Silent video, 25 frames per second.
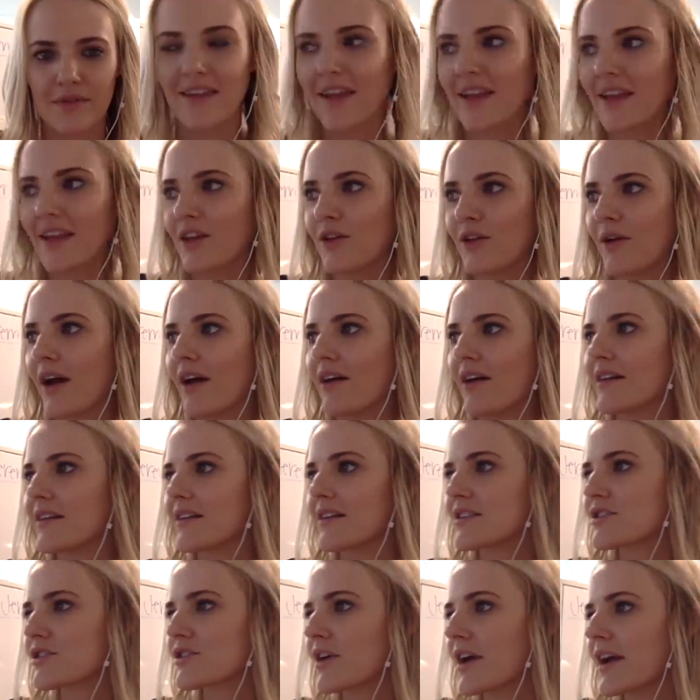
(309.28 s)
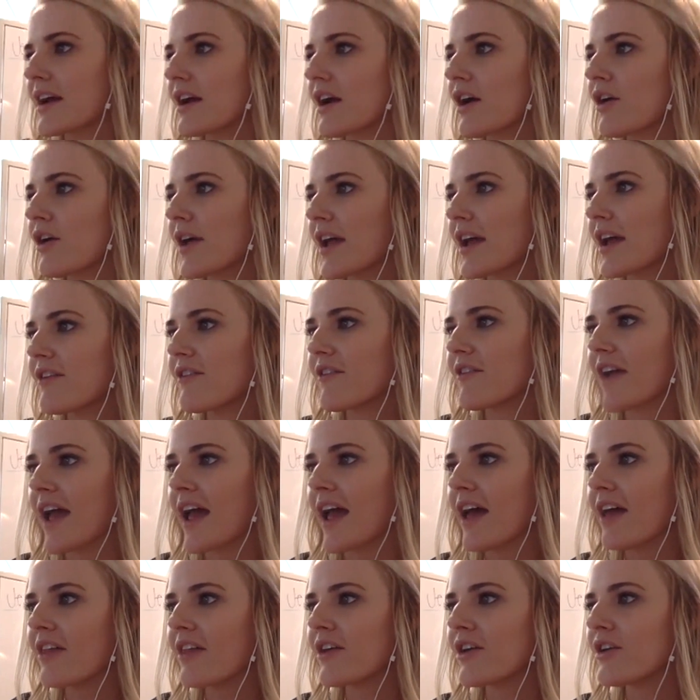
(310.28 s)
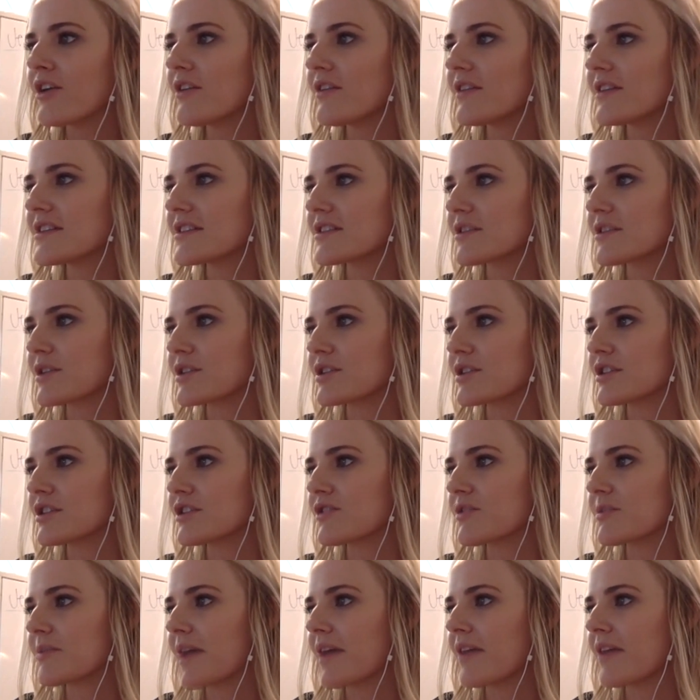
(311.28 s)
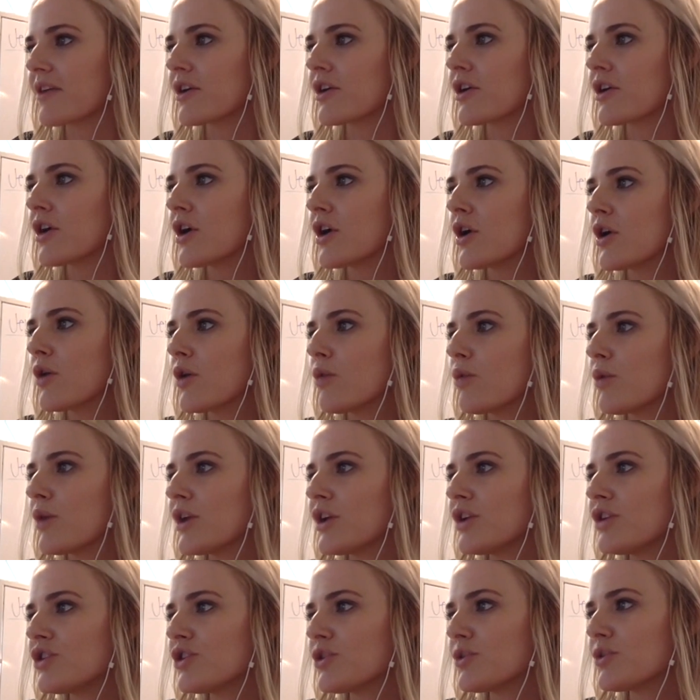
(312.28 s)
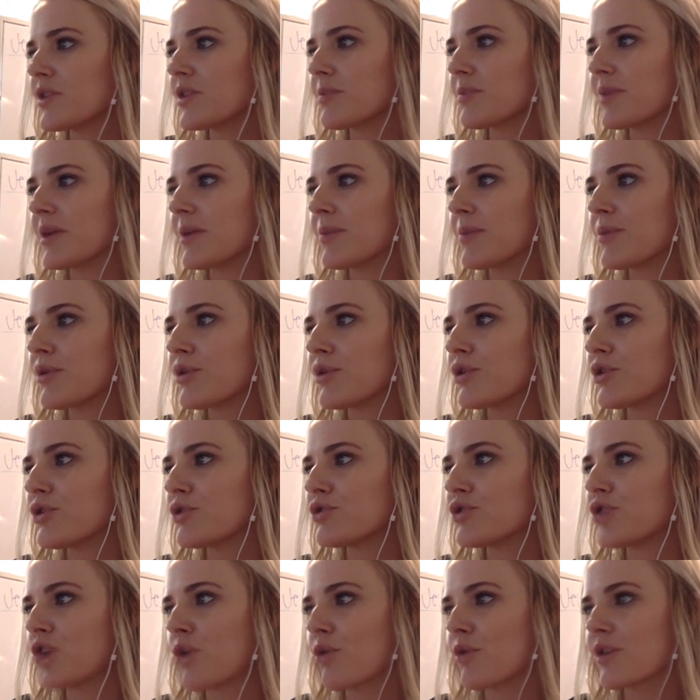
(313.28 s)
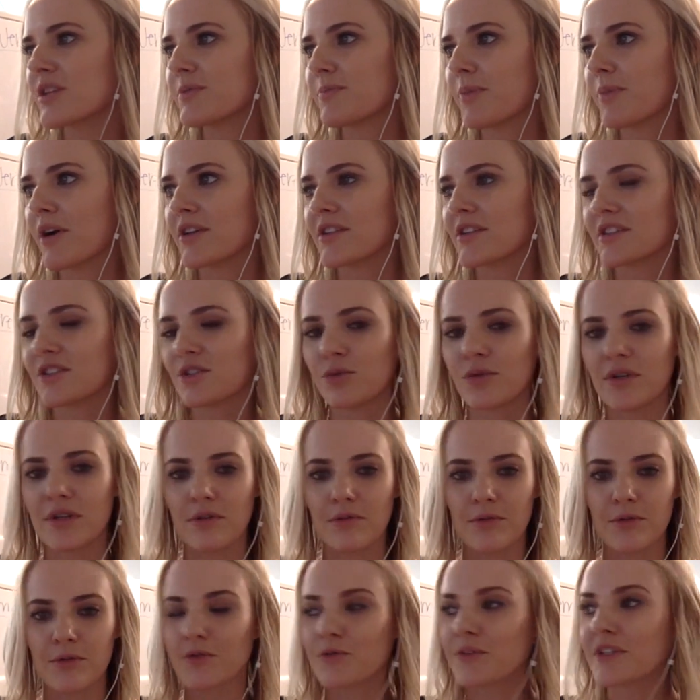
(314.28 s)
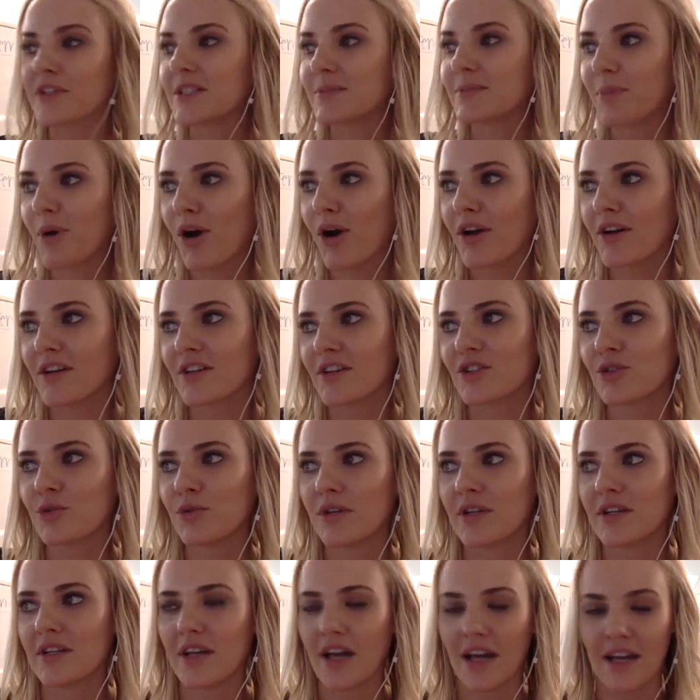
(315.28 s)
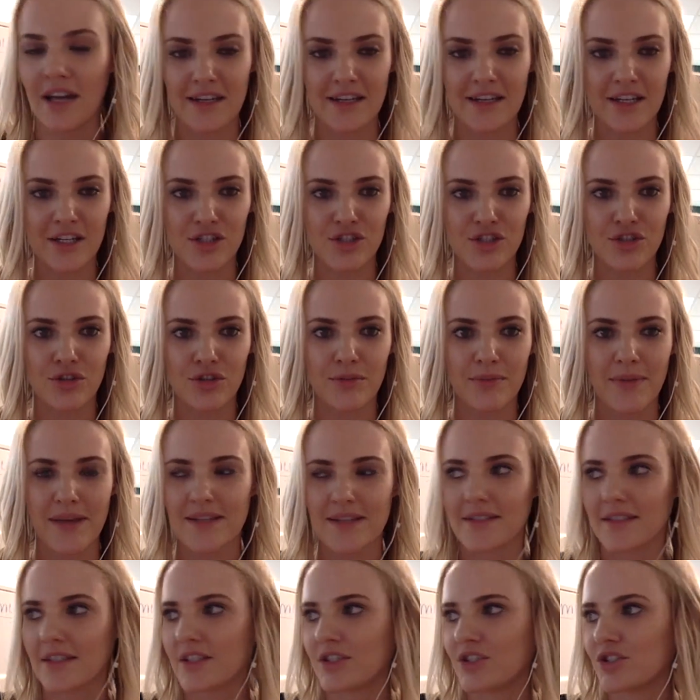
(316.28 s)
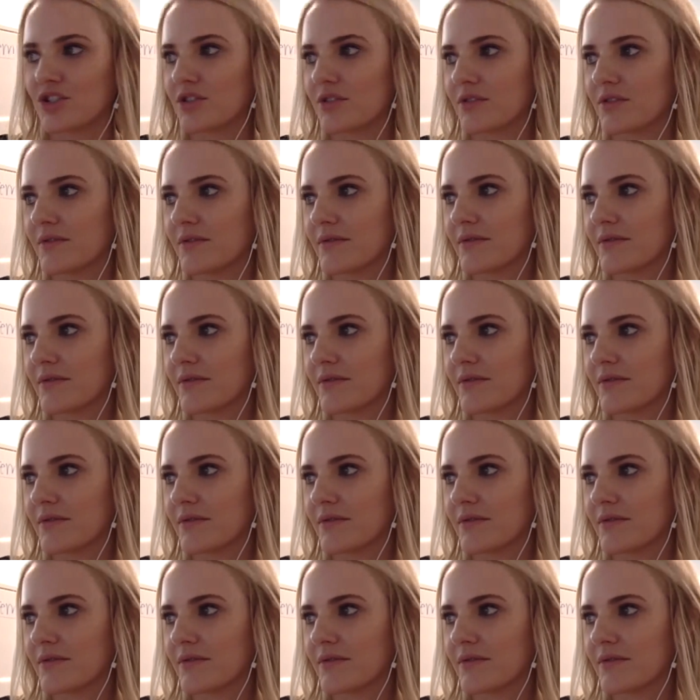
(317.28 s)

Thank you, Aly. That's great. Okay, Heather, this question is from Heather. What do you do with the people who don't respond to an initial message?